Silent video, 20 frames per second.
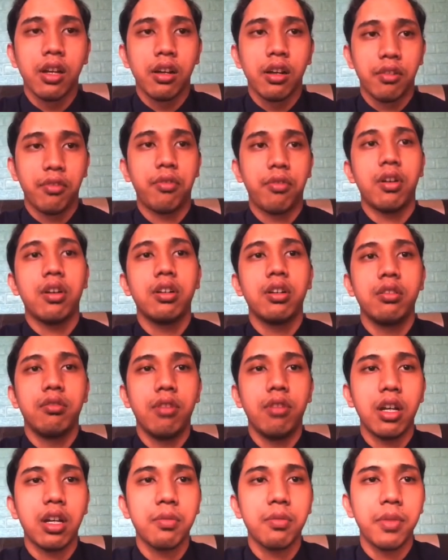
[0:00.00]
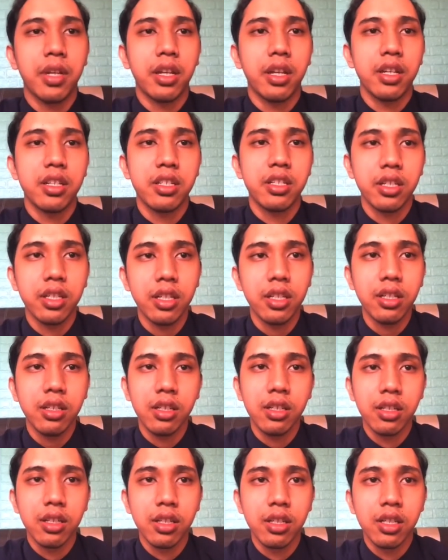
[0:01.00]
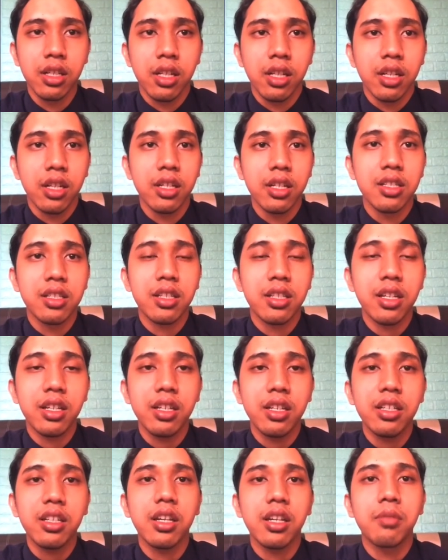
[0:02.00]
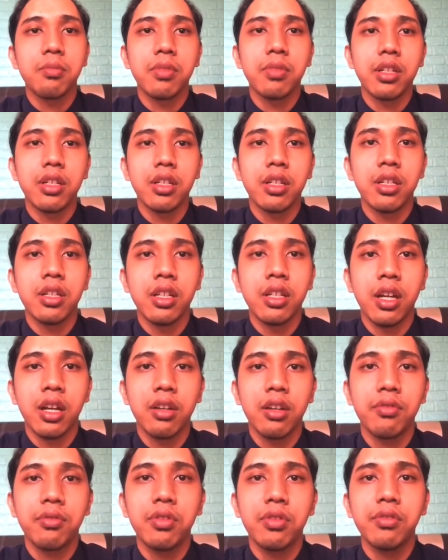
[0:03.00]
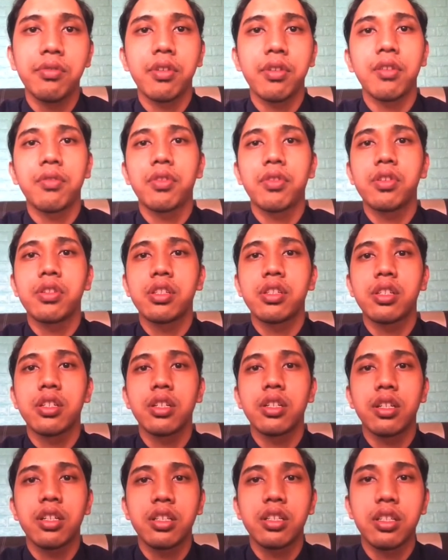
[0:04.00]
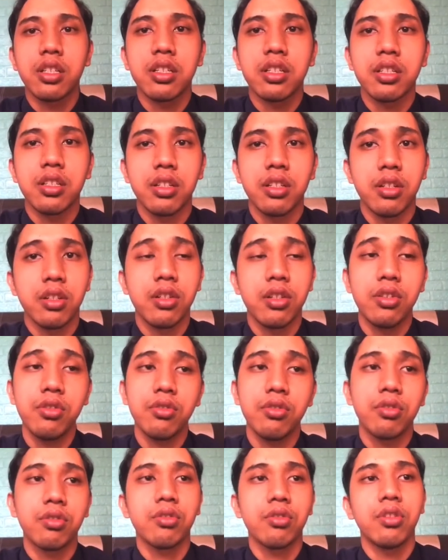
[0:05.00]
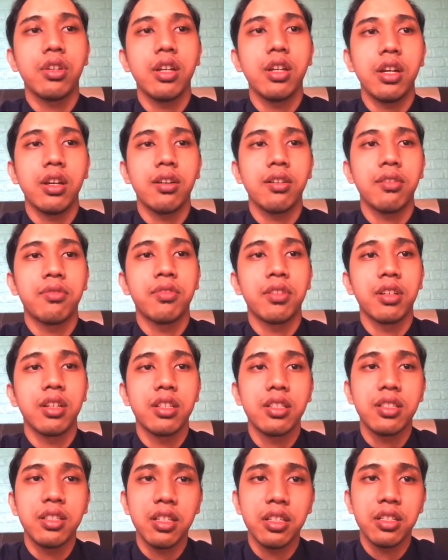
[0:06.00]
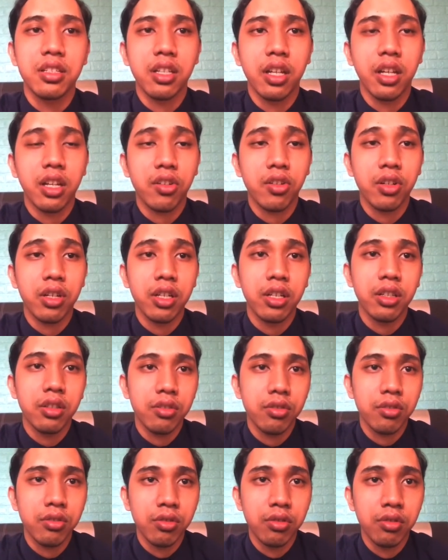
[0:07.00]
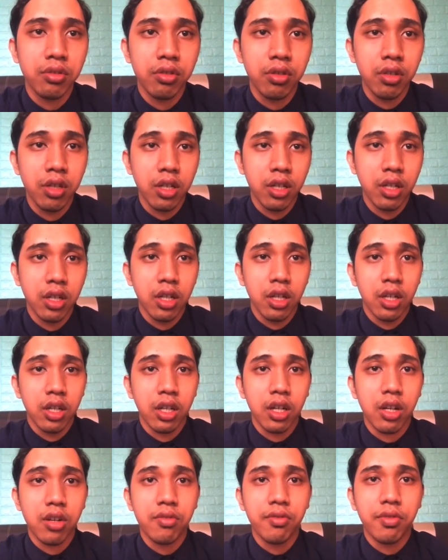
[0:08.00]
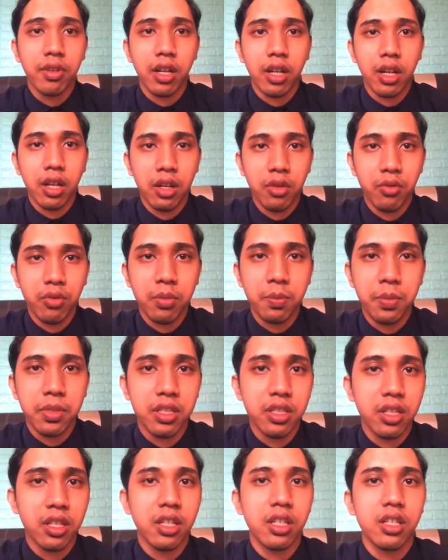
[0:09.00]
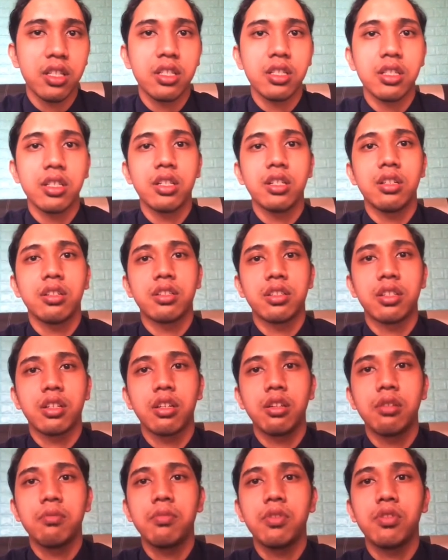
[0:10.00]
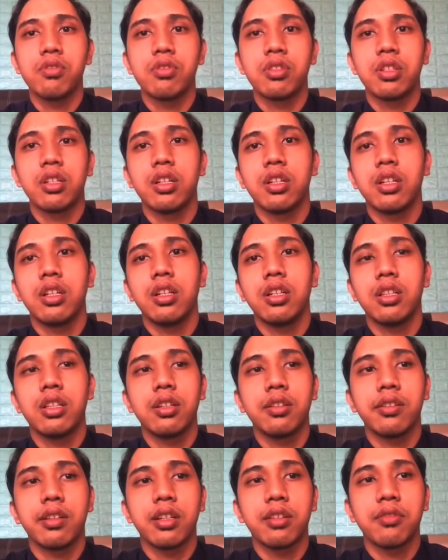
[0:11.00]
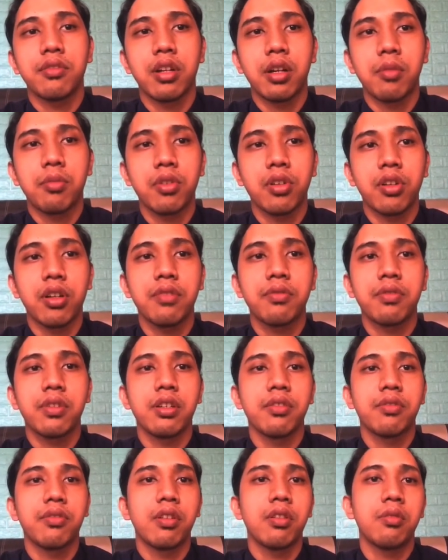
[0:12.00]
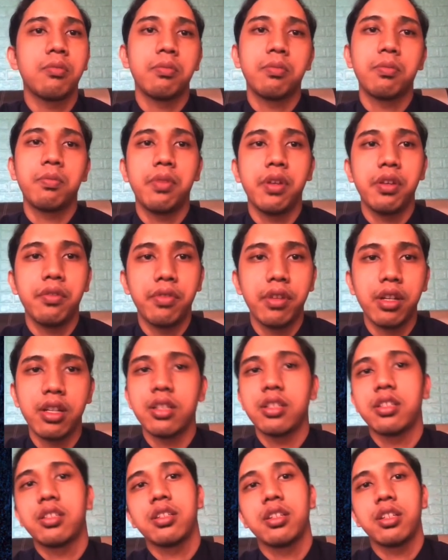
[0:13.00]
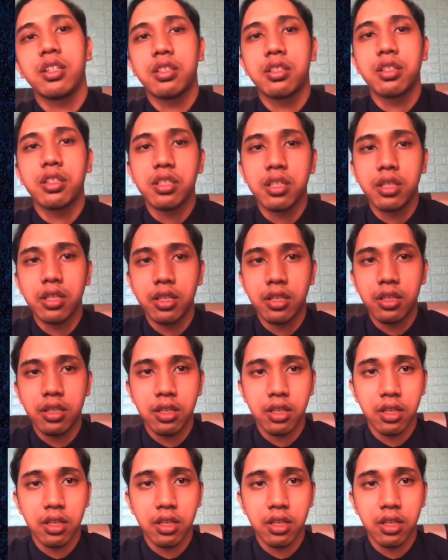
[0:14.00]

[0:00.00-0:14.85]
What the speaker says: For a recommendation, this study can be helpful for future research due to lack of research according to Chaum and open signature scheme using elliptic curve cryptography from previous researchers.